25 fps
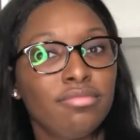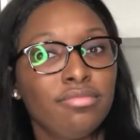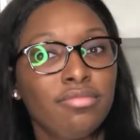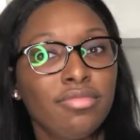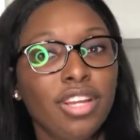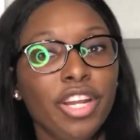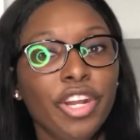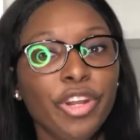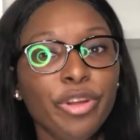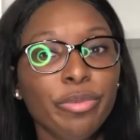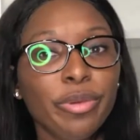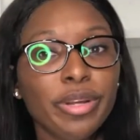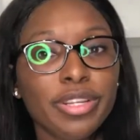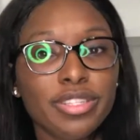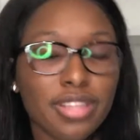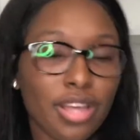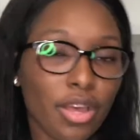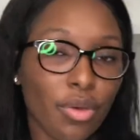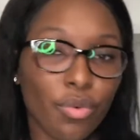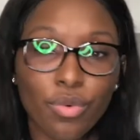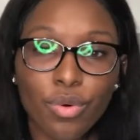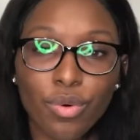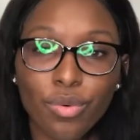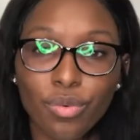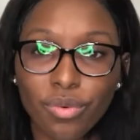And everybody's
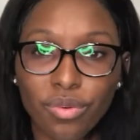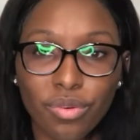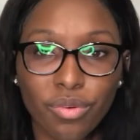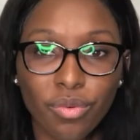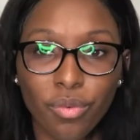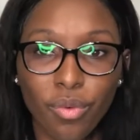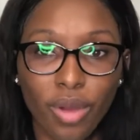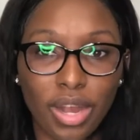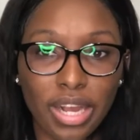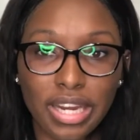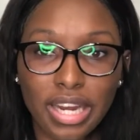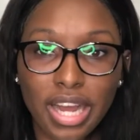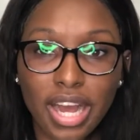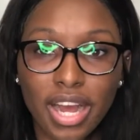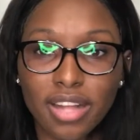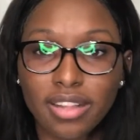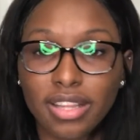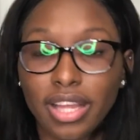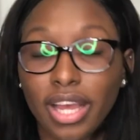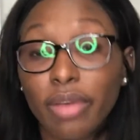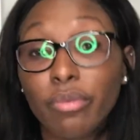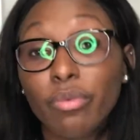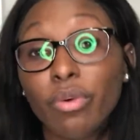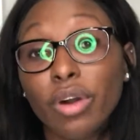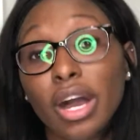like, well, why not?
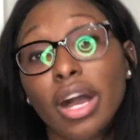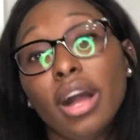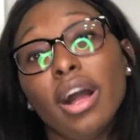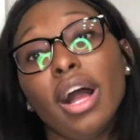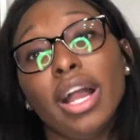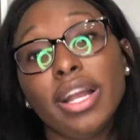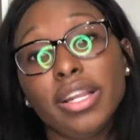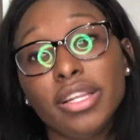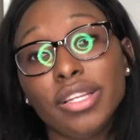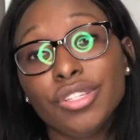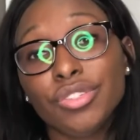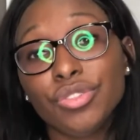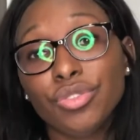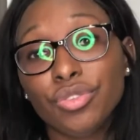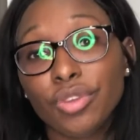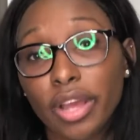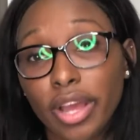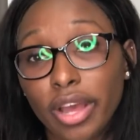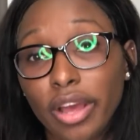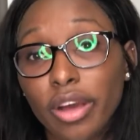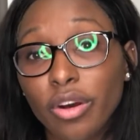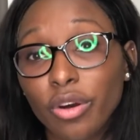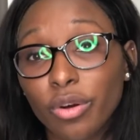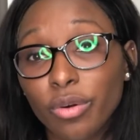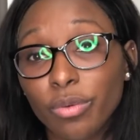Like, what? I need you to
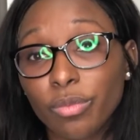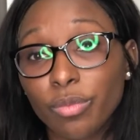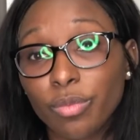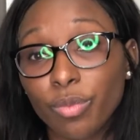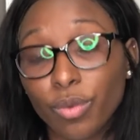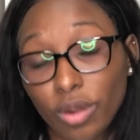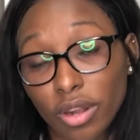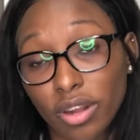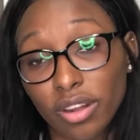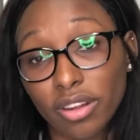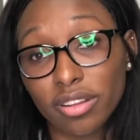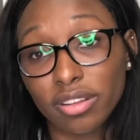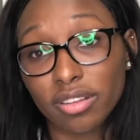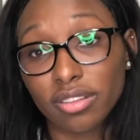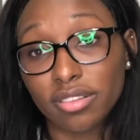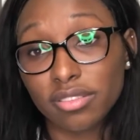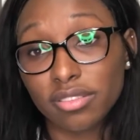help work.